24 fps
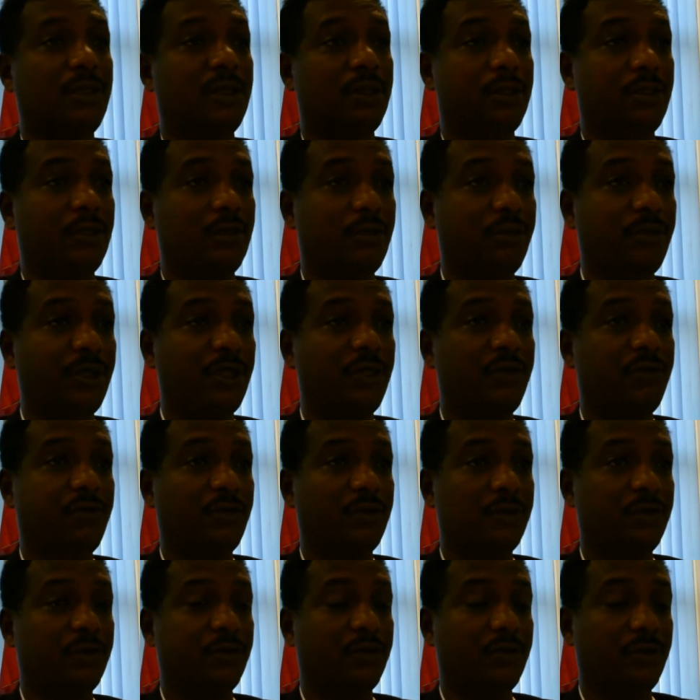not many
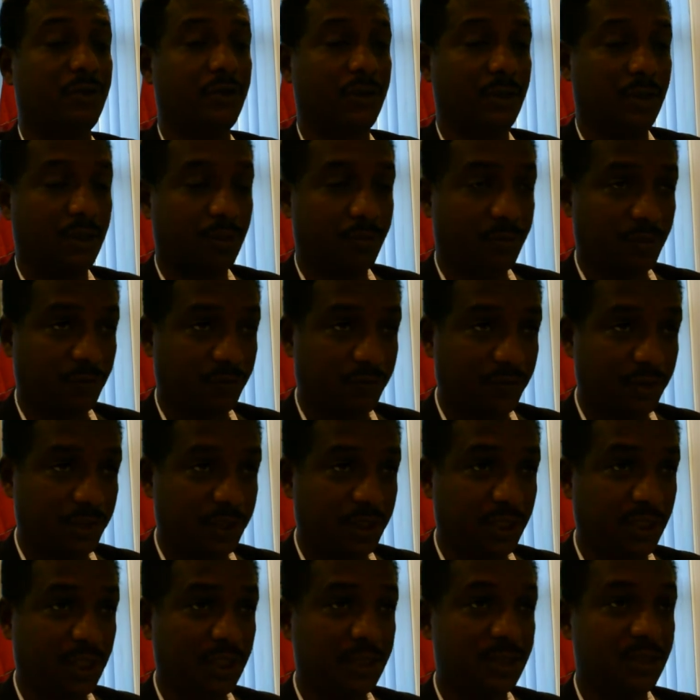
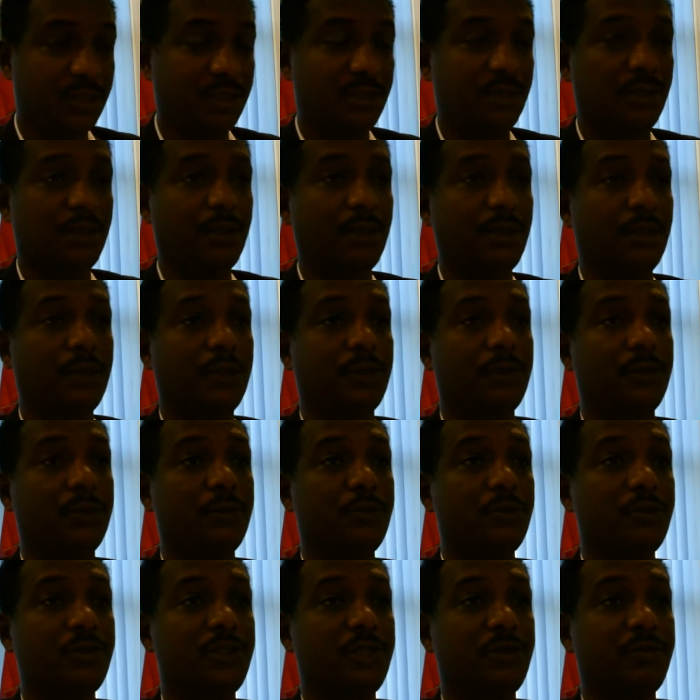professionals do
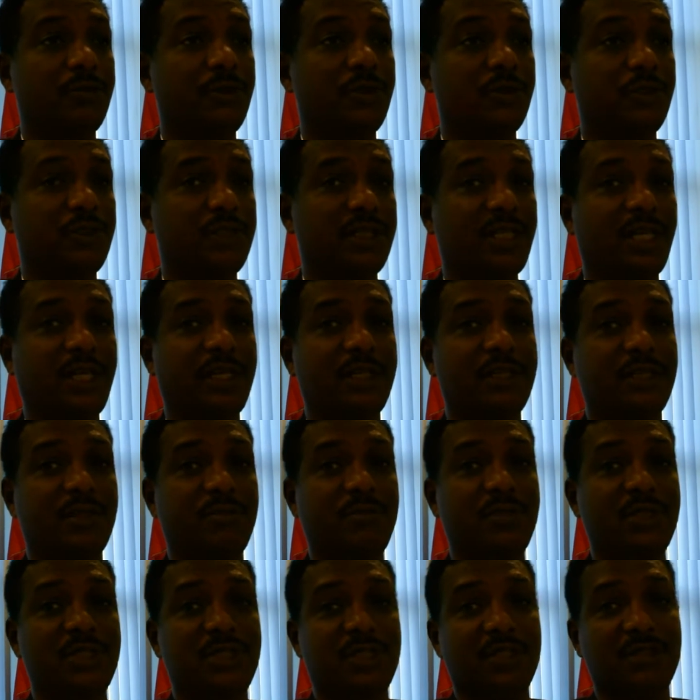seem to stay in the
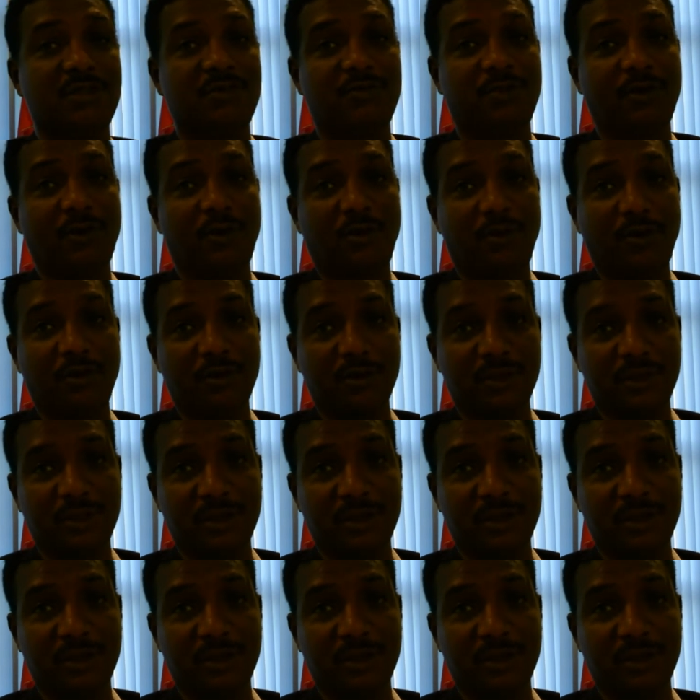business for long